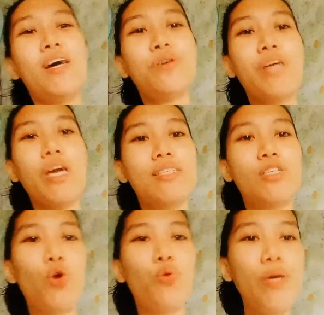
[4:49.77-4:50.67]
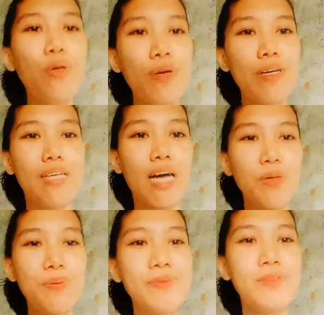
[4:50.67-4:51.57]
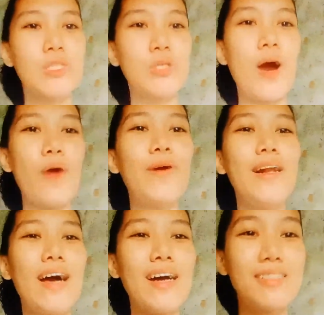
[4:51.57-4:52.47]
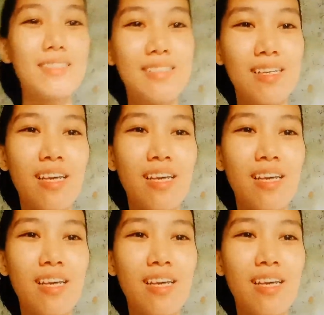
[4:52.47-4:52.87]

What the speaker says: Okay, so we were down to our last